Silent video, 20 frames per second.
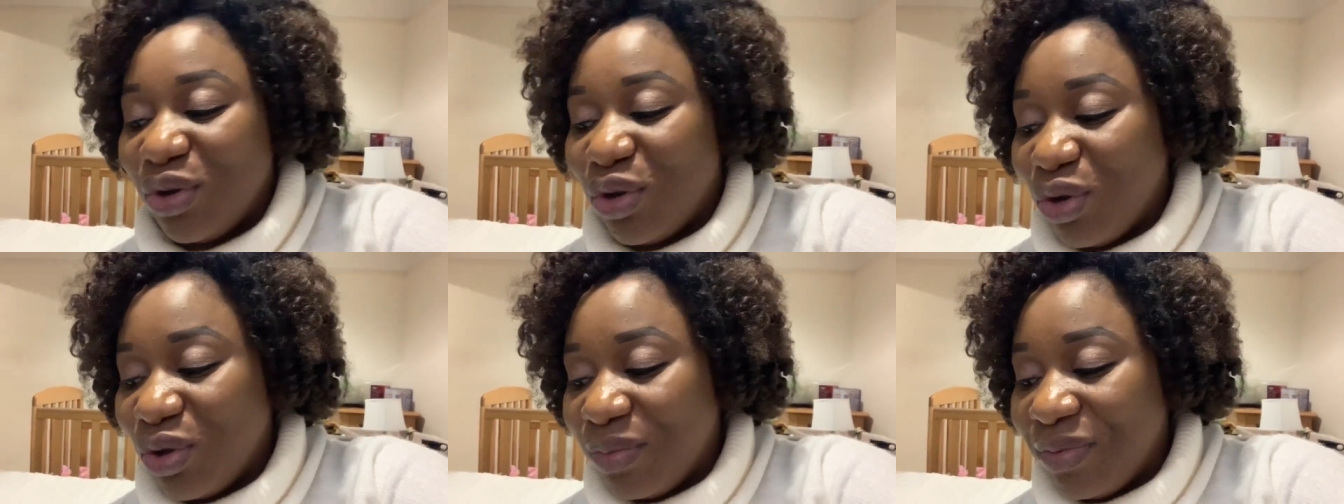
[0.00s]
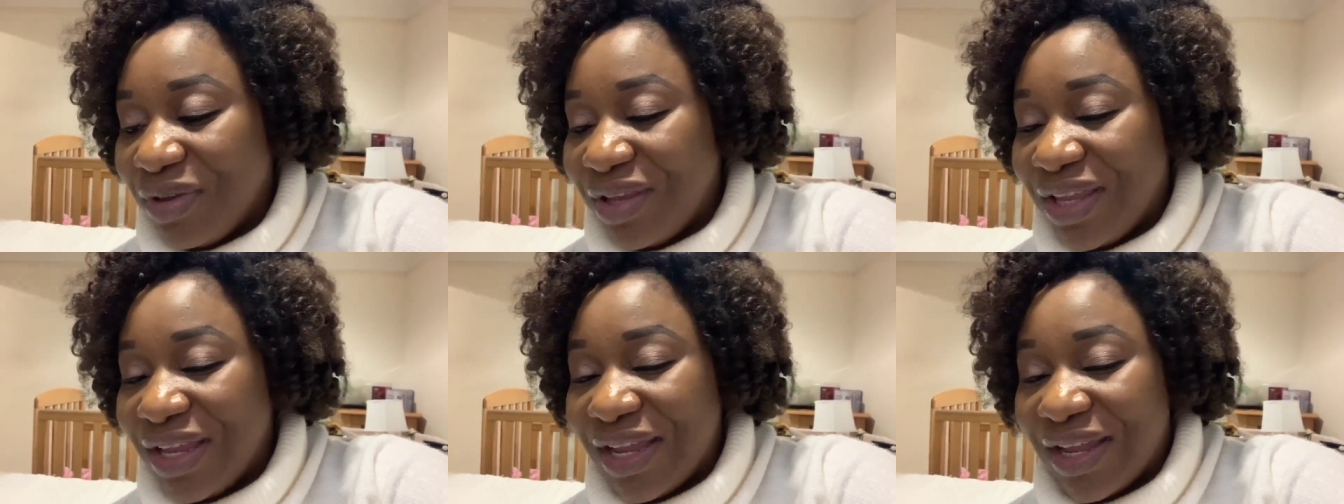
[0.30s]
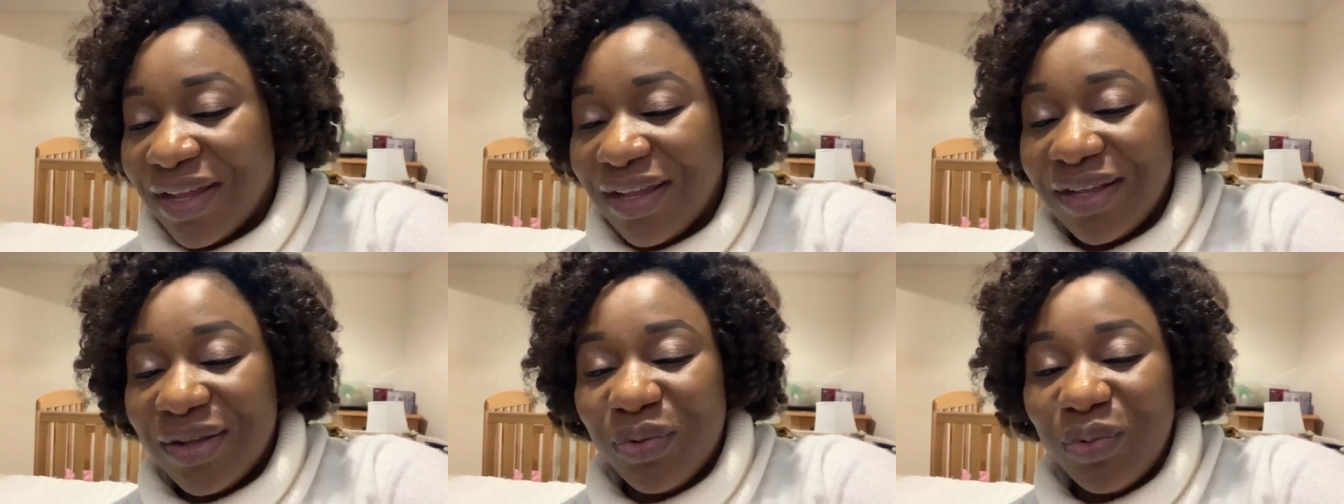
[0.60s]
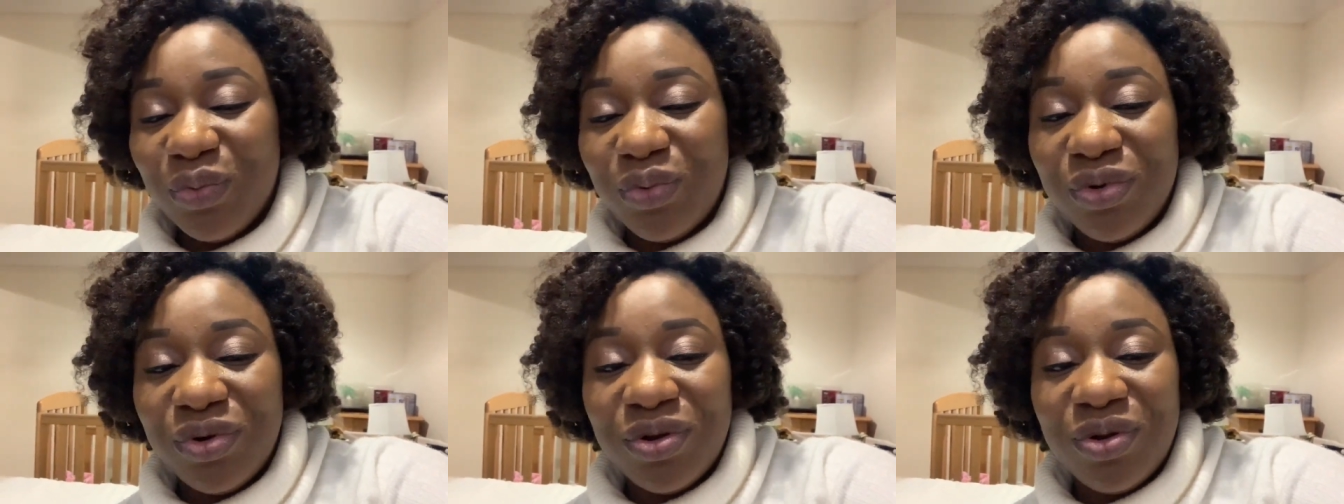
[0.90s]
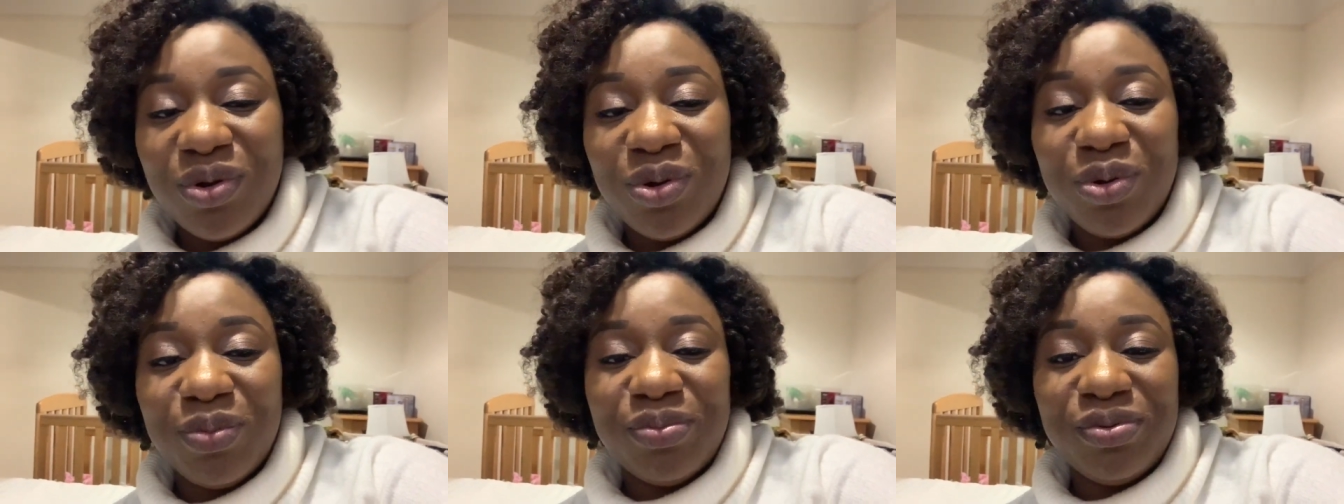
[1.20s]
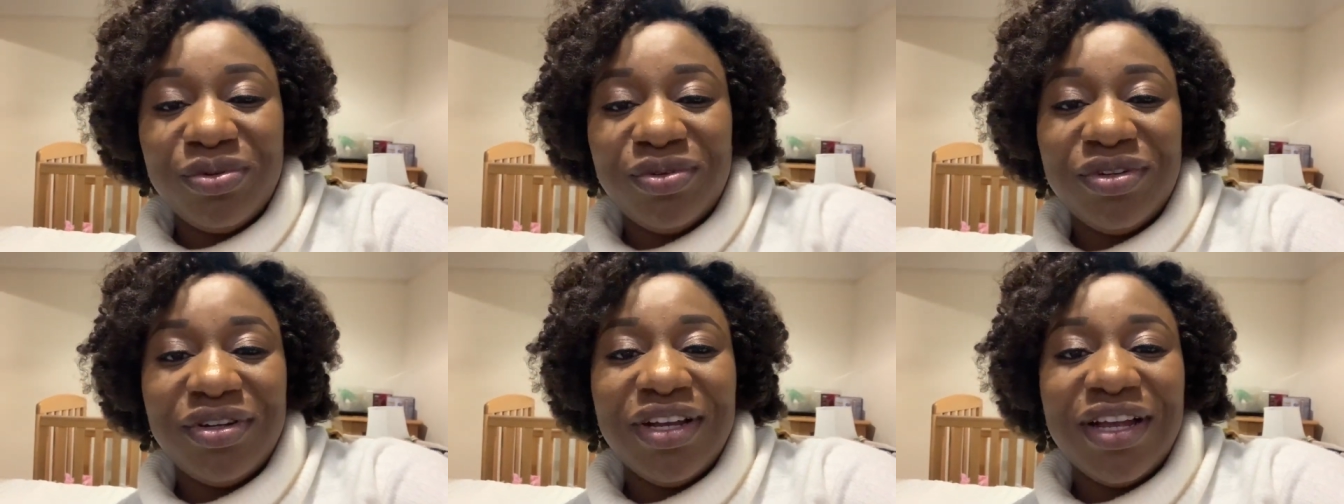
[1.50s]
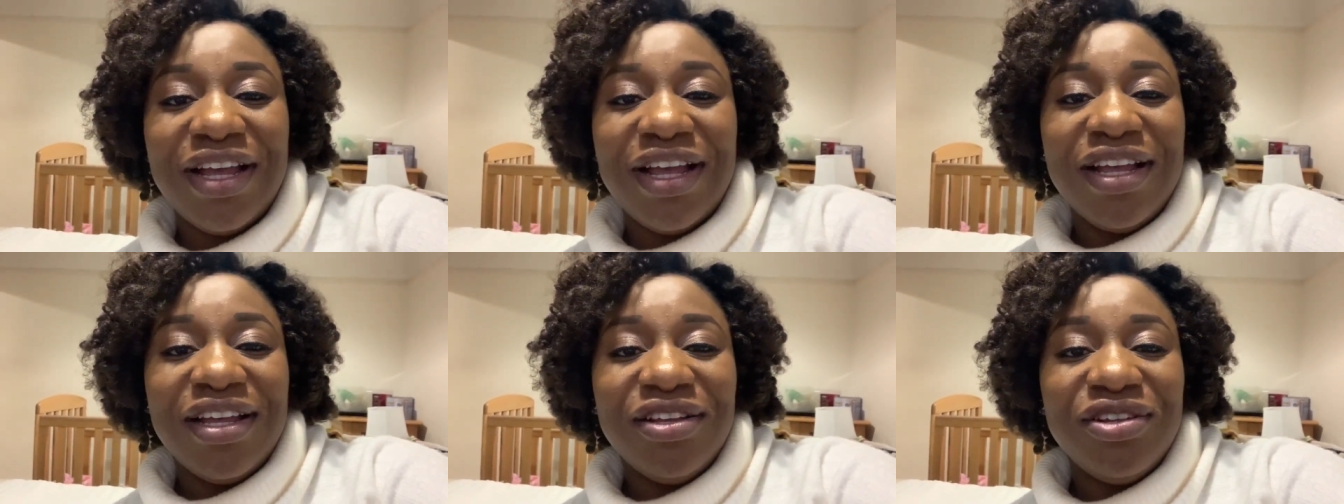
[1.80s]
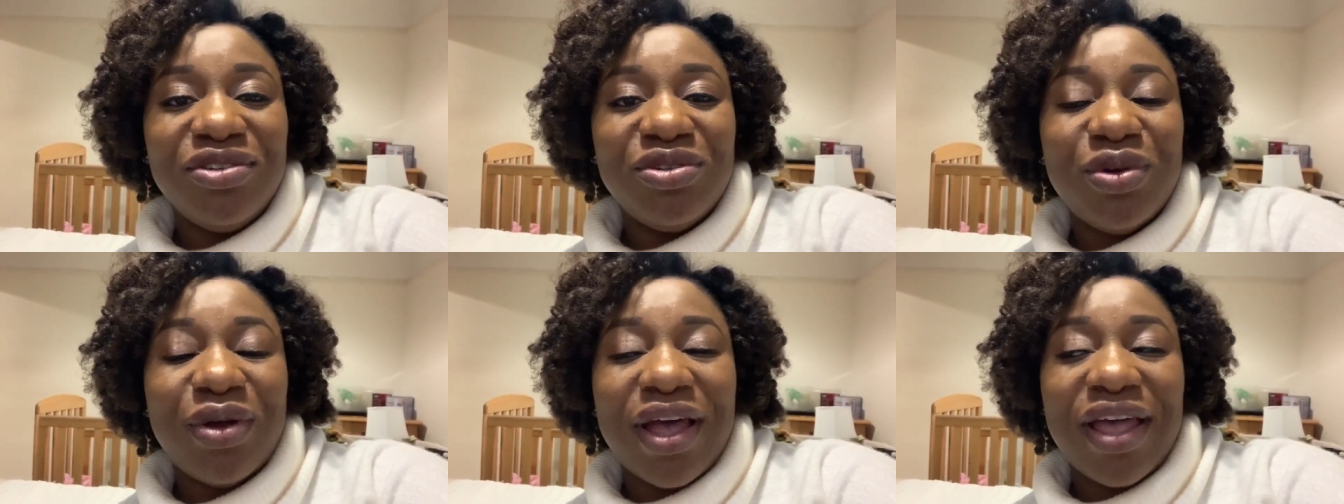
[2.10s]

Obina woke up. So